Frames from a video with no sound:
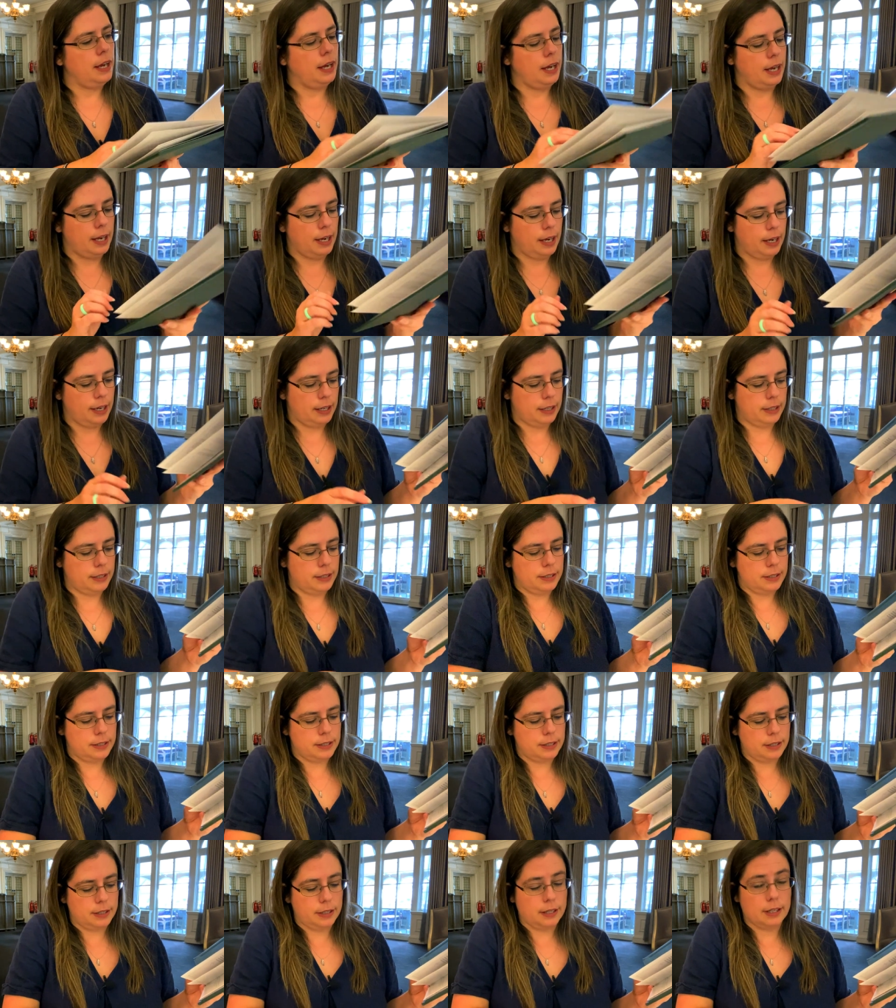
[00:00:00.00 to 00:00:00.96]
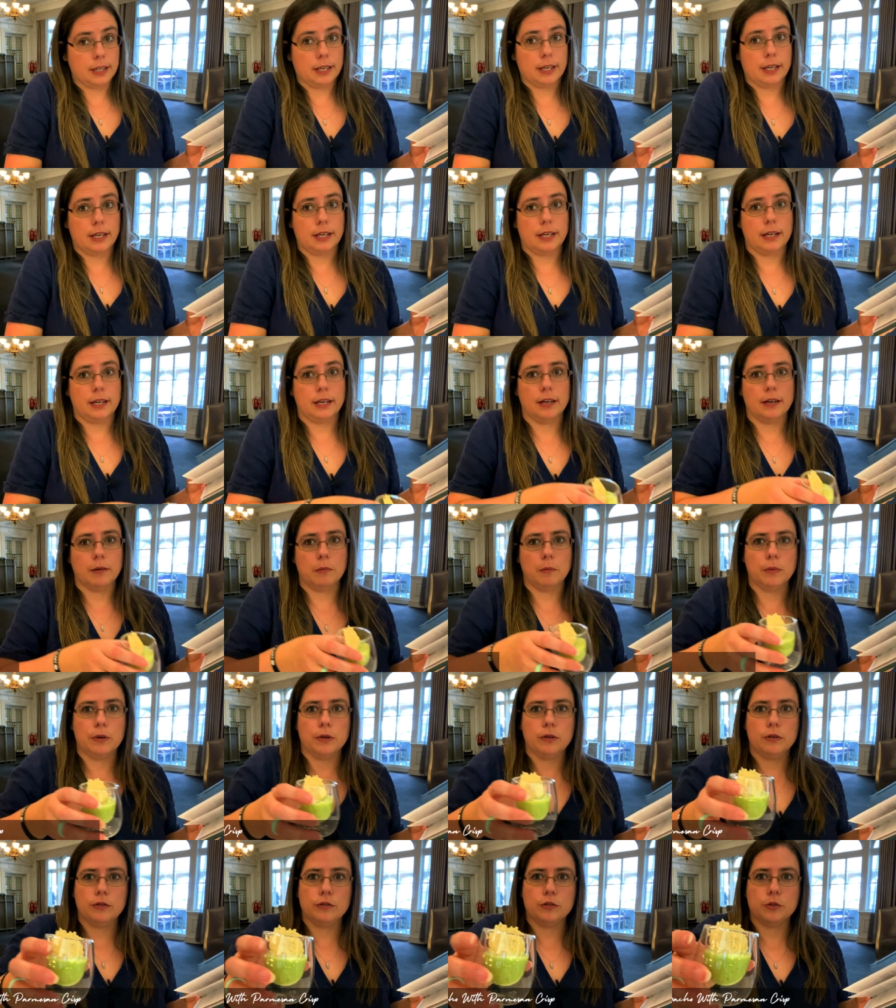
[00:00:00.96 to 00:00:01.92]
and the
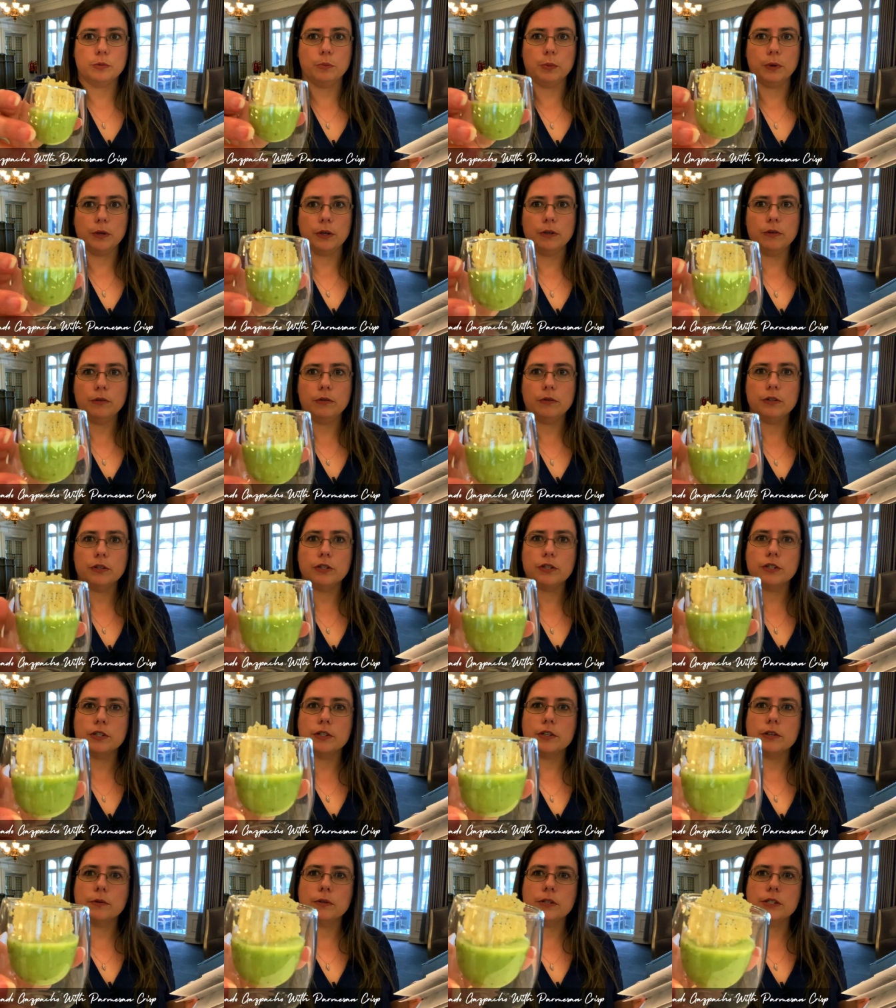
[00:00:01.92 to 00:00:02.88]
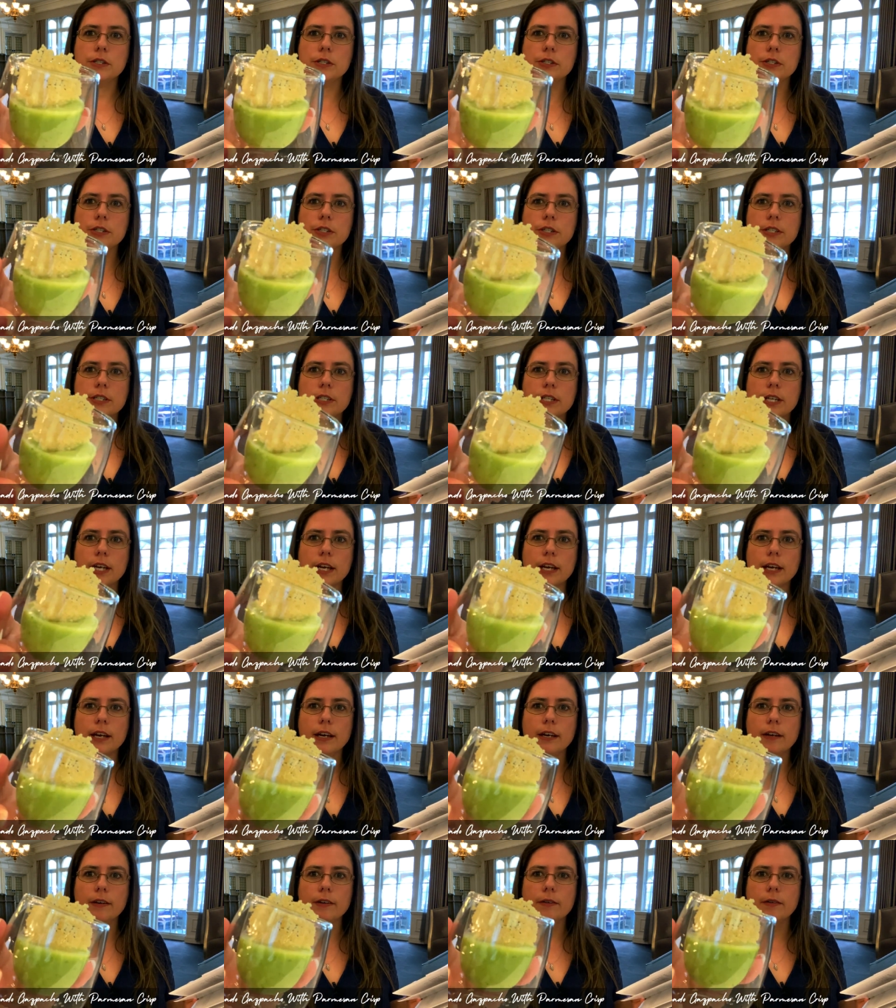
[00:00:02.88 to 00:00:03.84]
amuse bouche which is just here